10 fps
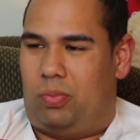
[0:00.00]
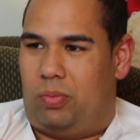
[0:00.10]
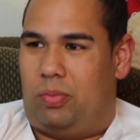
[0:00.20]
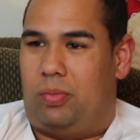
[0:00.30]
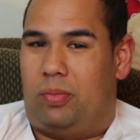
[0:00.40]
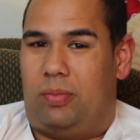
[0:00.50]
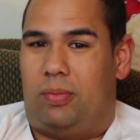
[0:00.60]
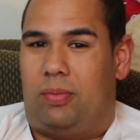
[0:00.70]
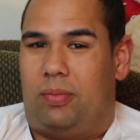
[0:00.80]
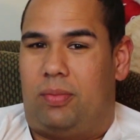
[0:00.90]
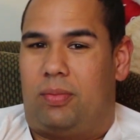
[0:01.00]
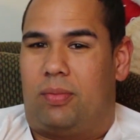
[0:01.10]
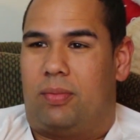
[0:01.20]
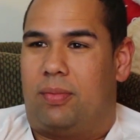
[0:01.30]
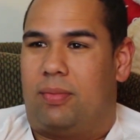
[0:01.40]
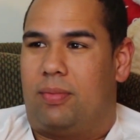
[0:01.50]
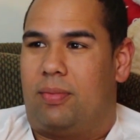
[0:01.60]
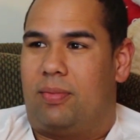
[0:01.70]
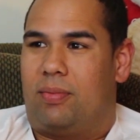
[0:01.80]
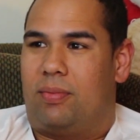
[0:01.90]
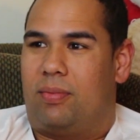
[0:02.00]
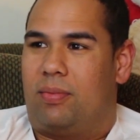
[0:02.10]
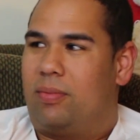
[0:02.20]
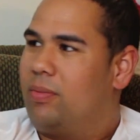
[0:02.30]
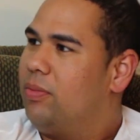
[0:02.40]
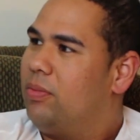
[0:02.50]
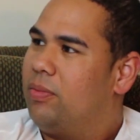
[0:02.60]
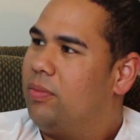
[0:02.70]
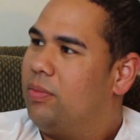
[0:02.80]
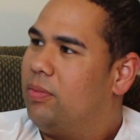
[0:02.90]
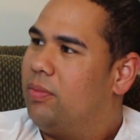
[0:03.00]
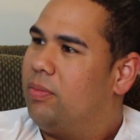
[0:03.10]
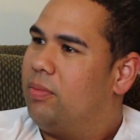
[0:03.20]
This person isn't speaking.